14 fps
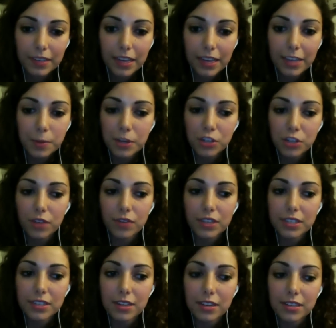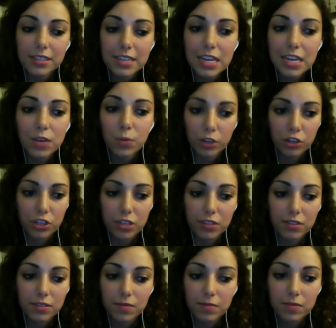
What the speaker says: especially if it's a scene where she's